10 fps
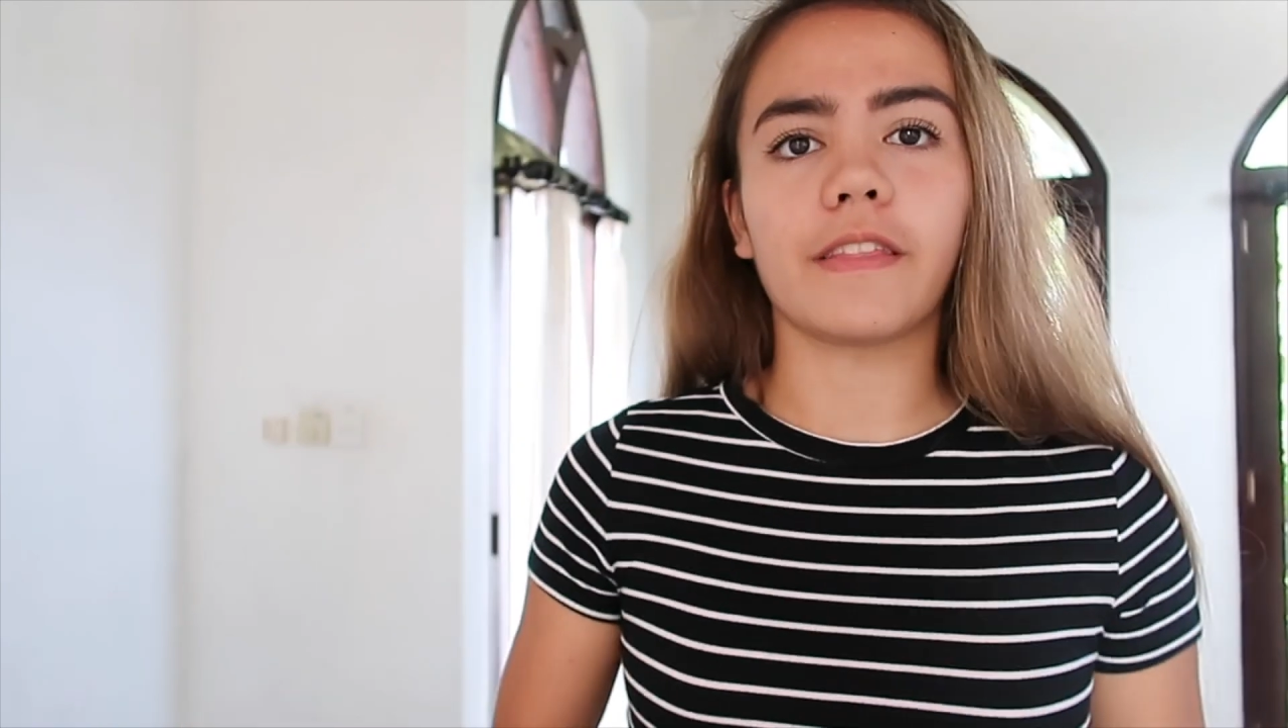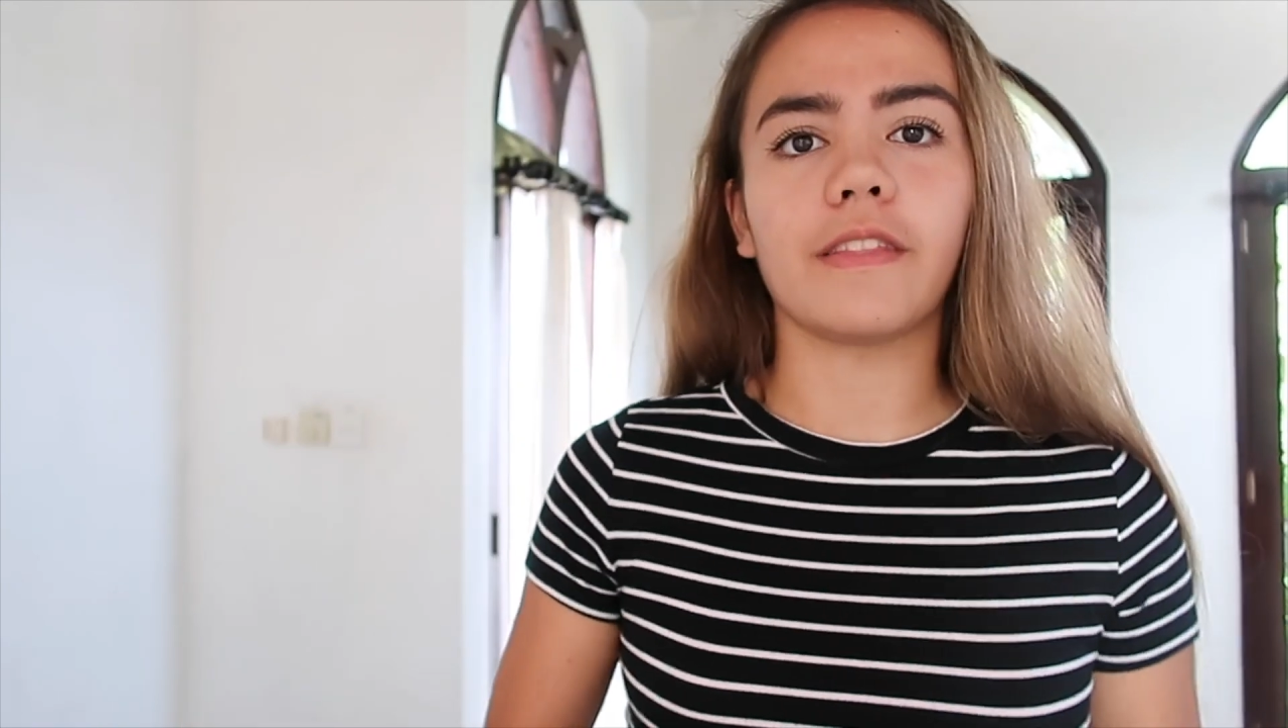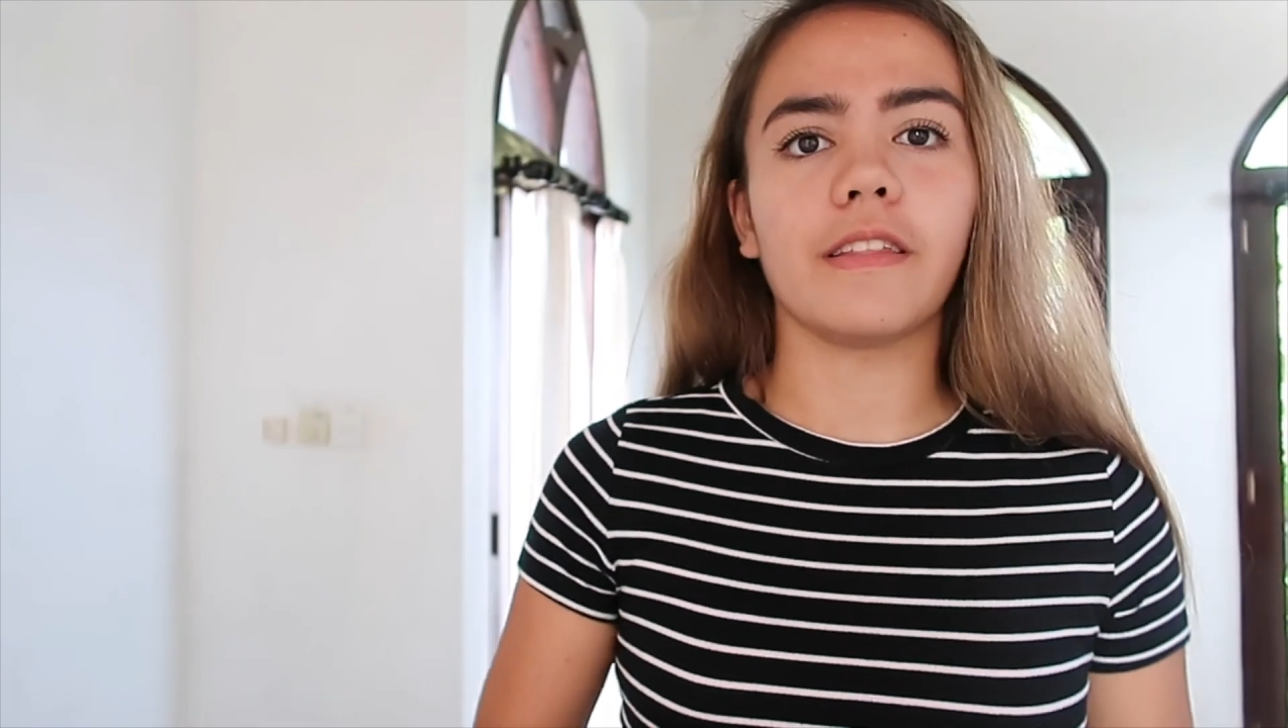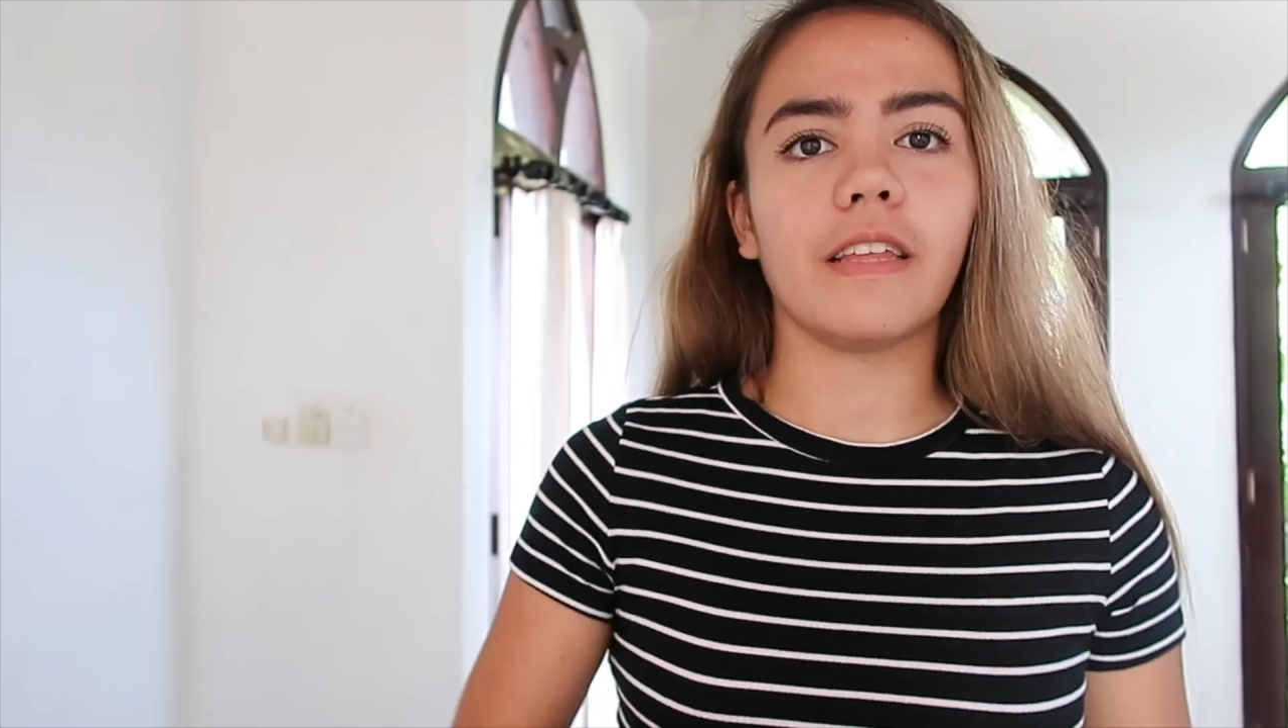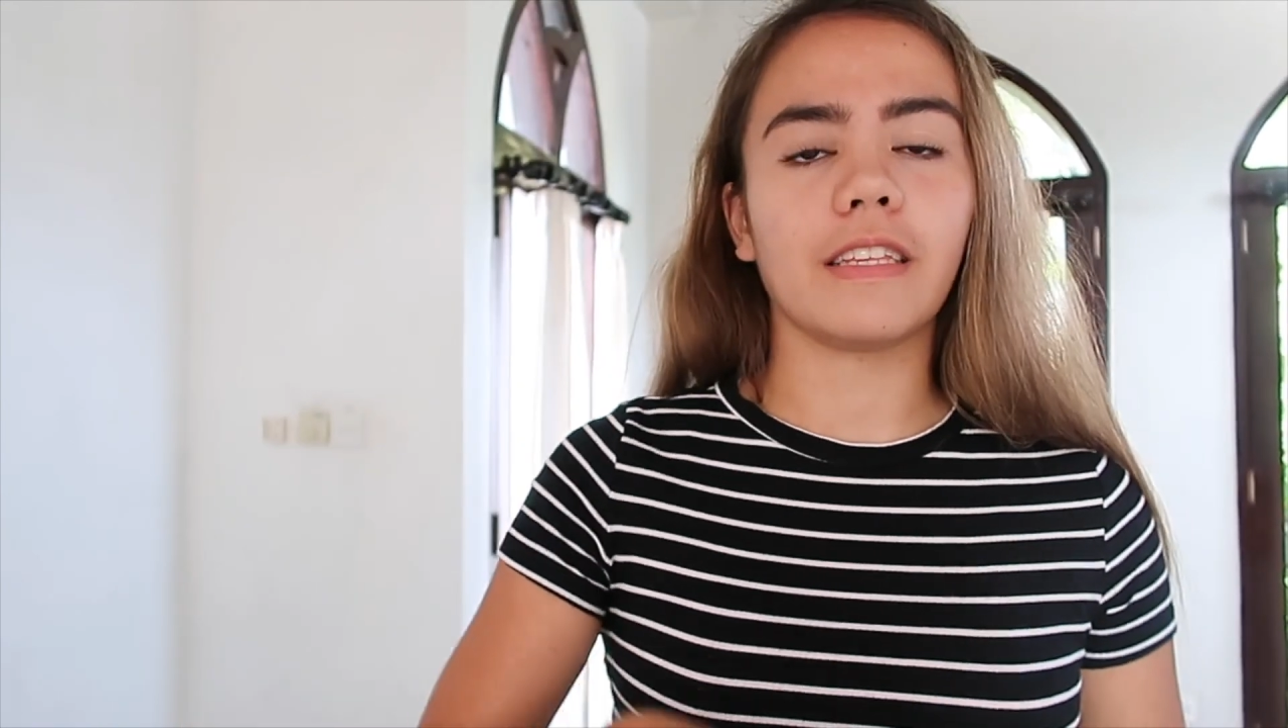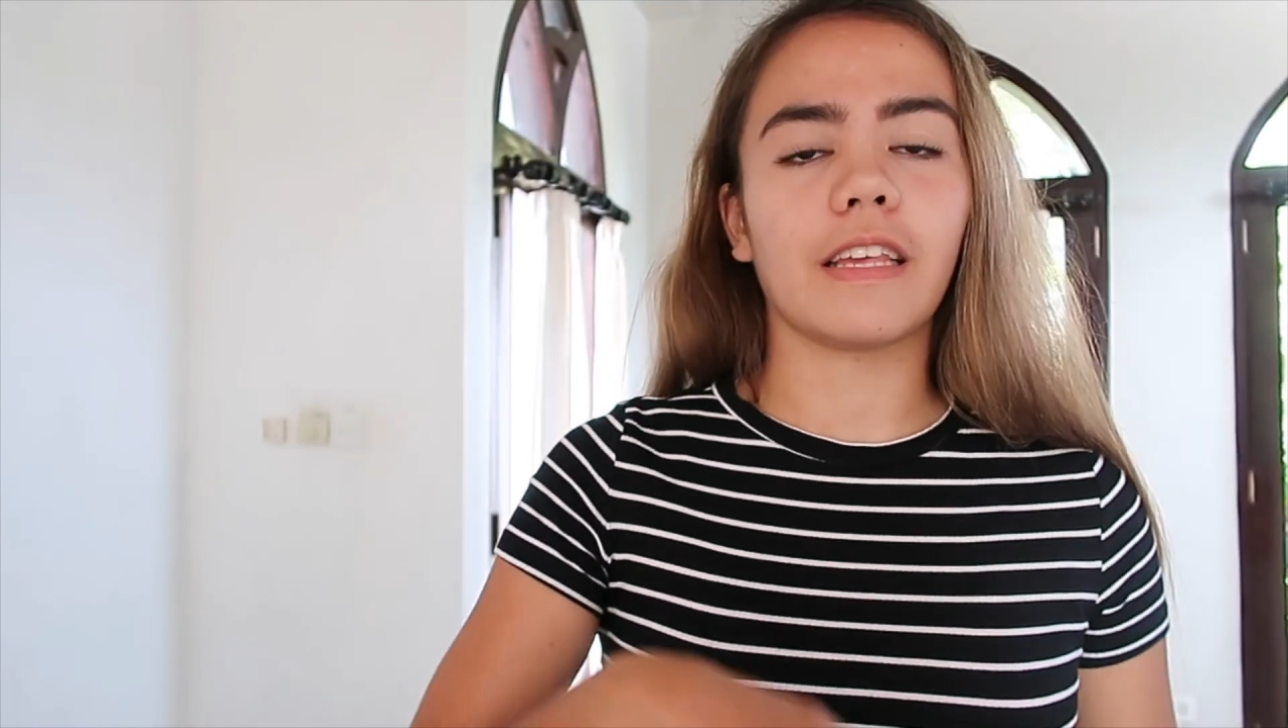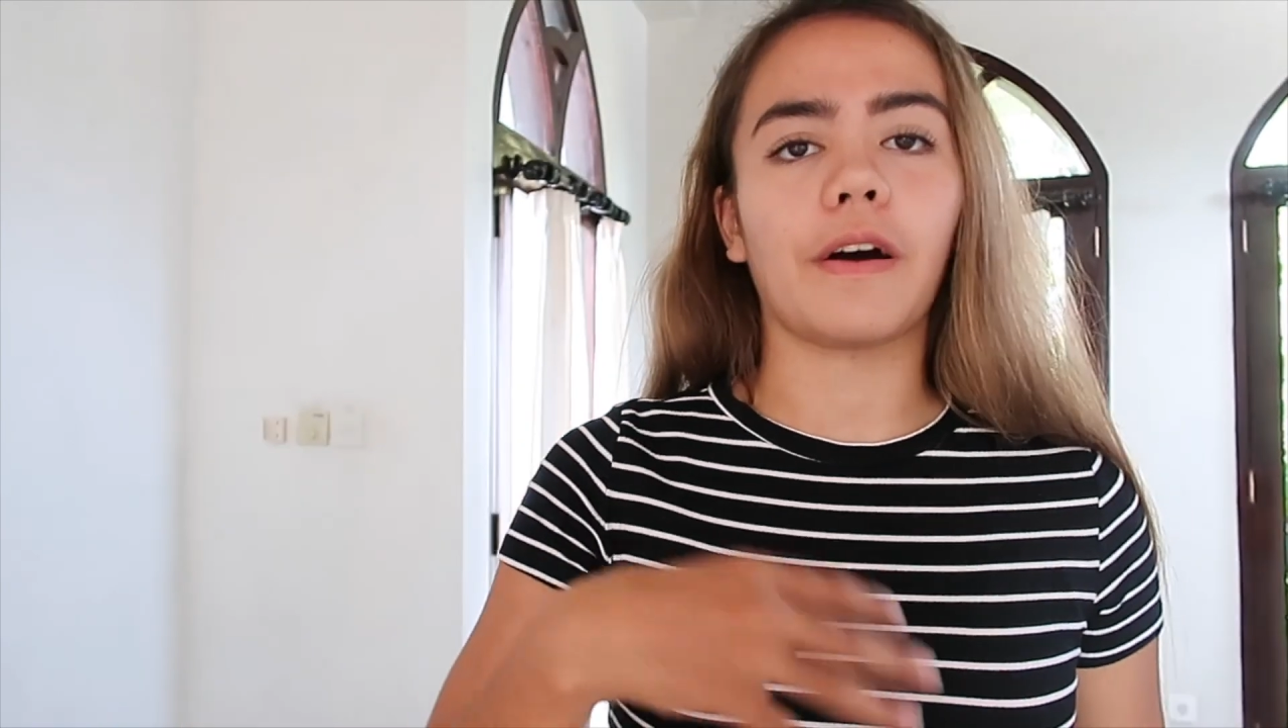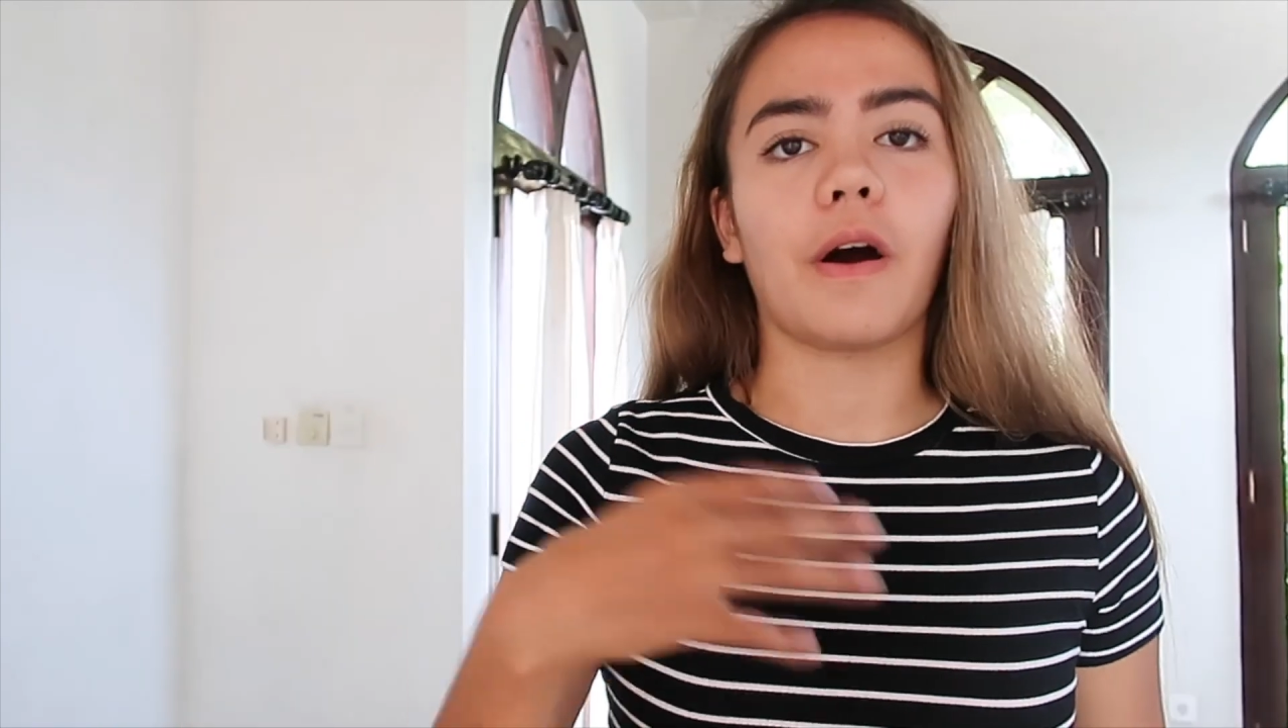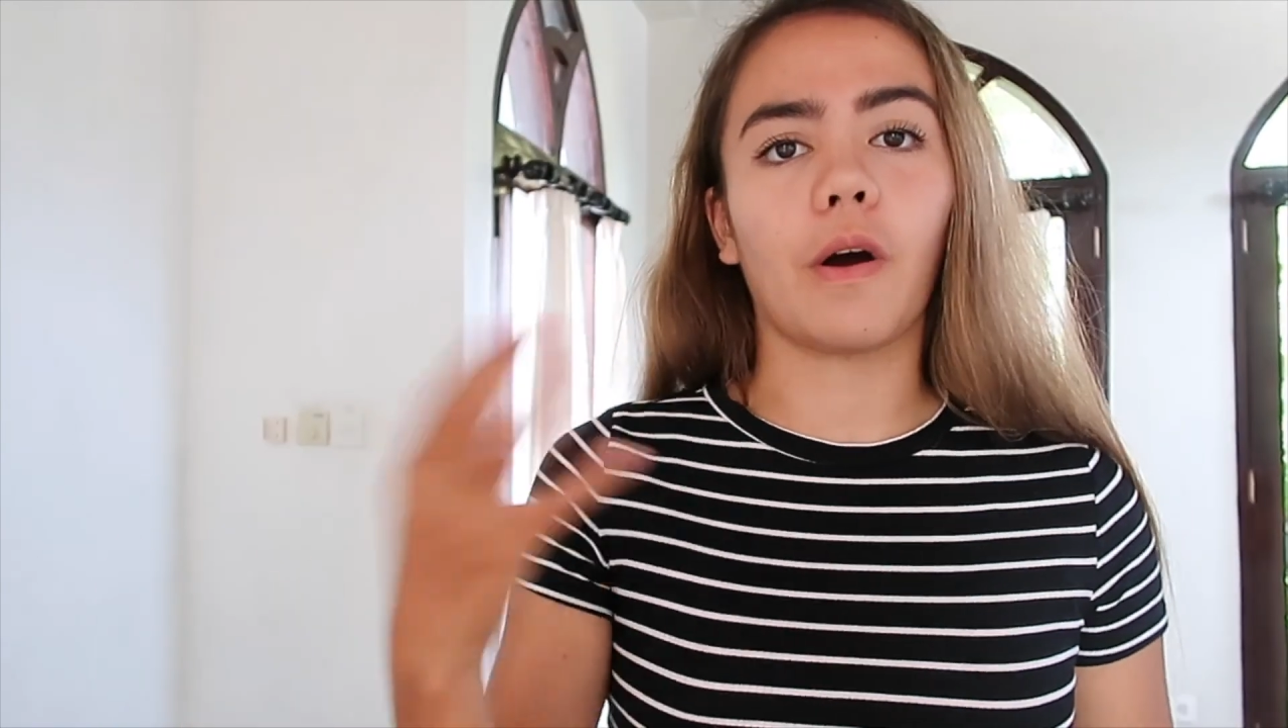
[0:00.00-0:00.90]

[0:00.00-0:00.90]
that the things that